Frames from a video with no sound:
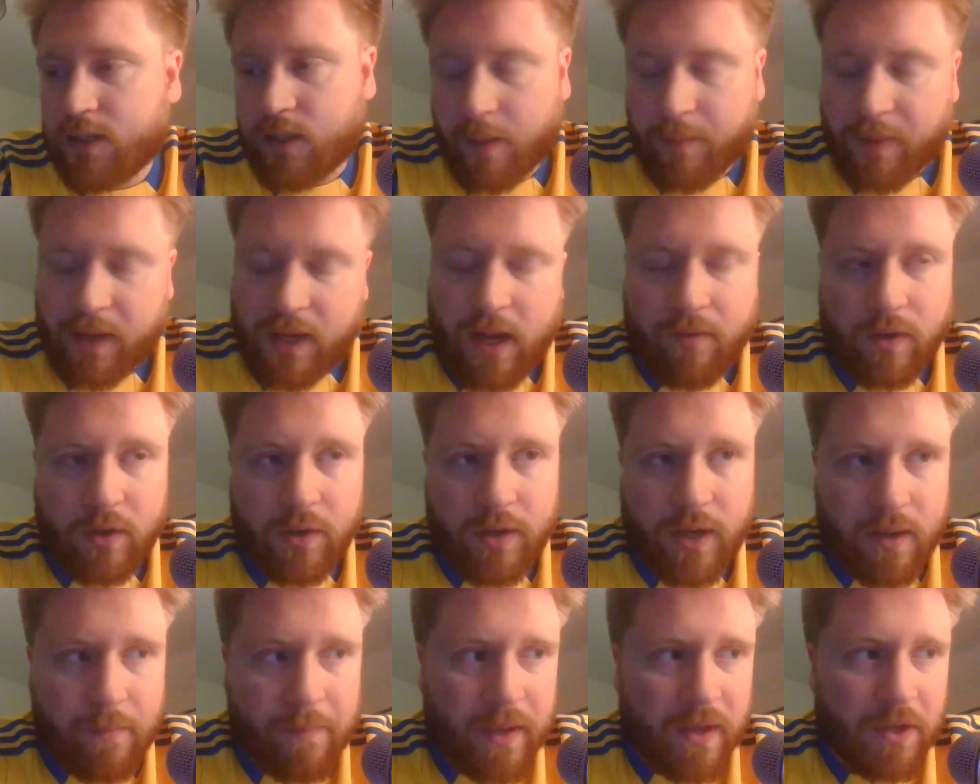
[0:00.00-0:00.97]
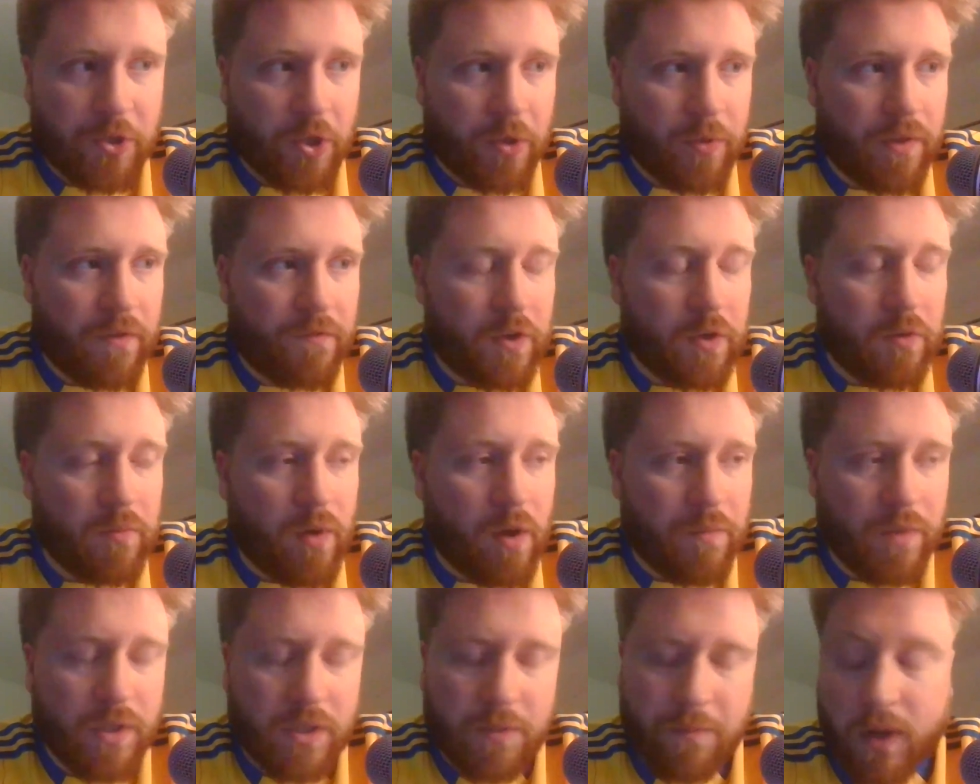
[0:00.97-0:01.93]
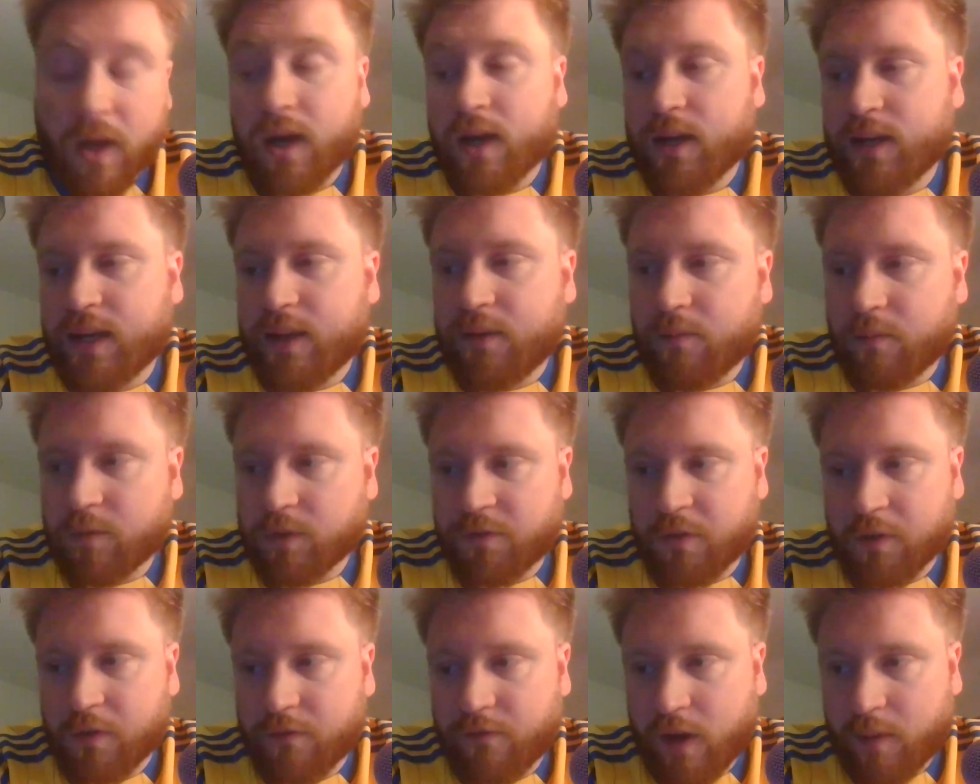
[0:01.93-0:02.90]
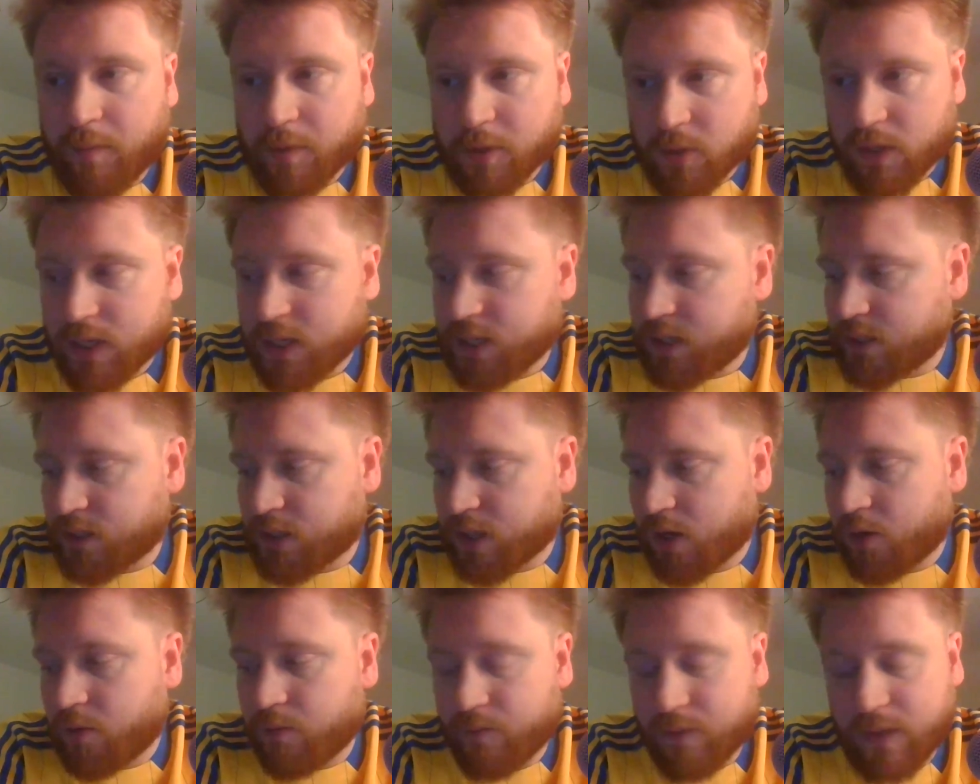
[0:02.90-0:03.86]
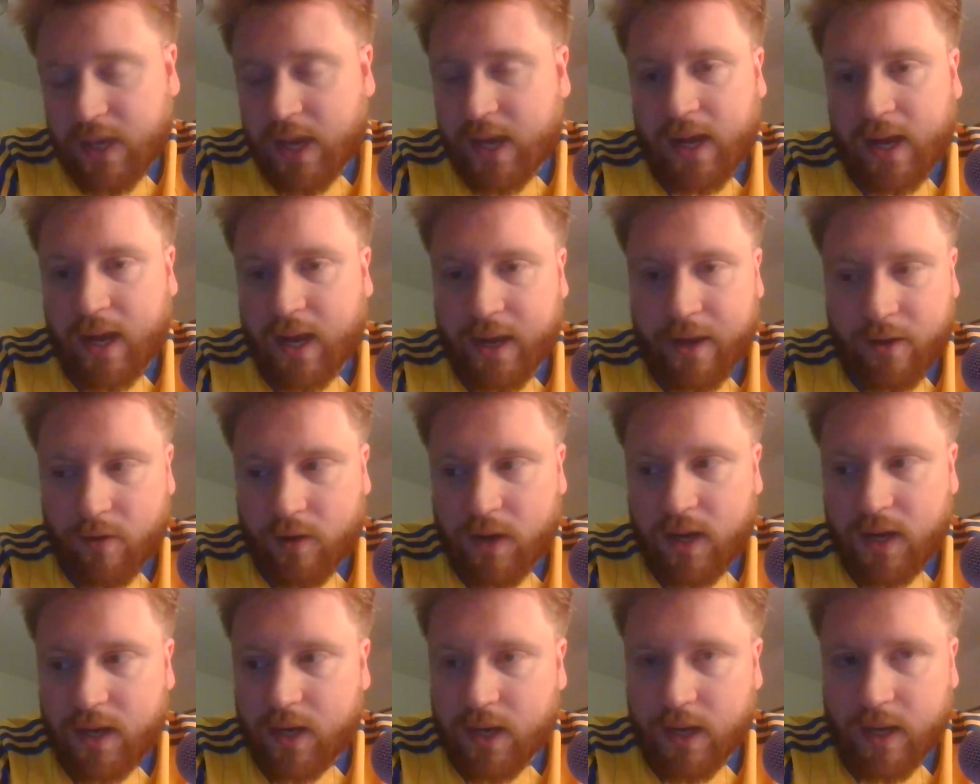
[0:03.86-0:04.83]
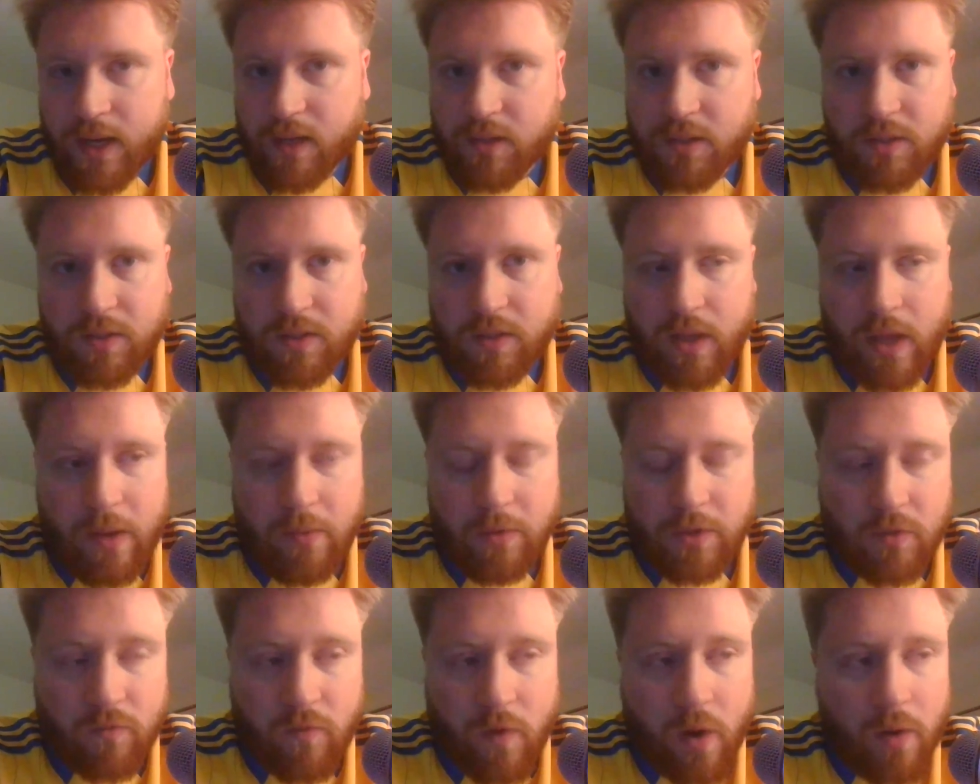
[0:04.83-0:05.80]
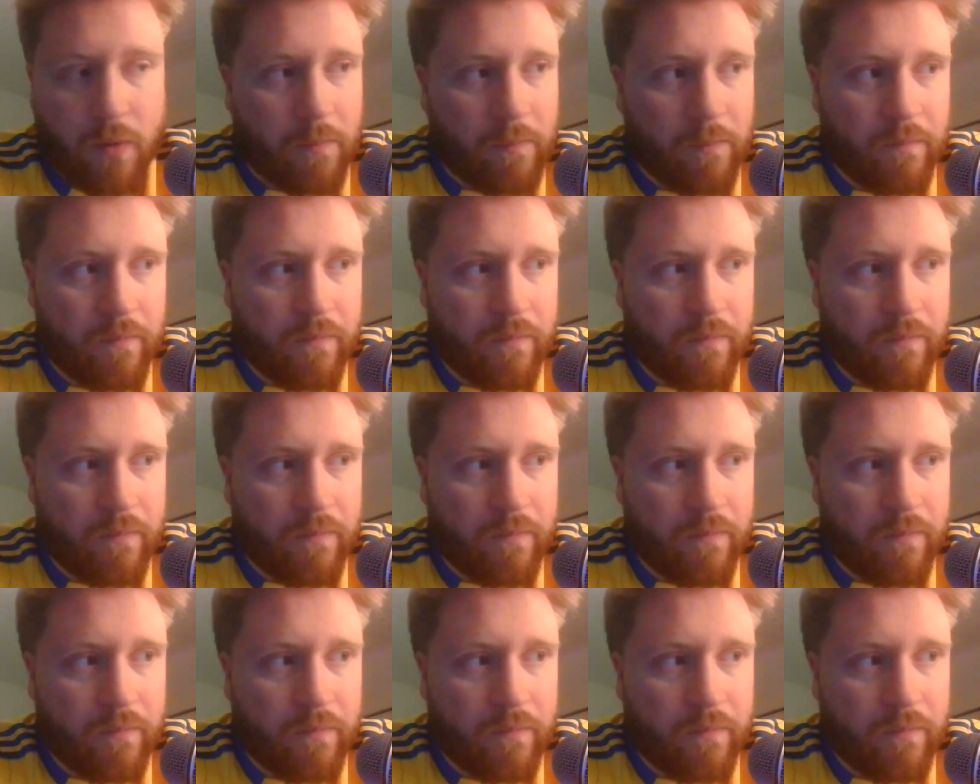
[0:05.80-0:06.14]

I mean, Calvert-Lewin had a bit of joy with a few moments, but it was few and far between. So, yeah, I agree. It was the wrong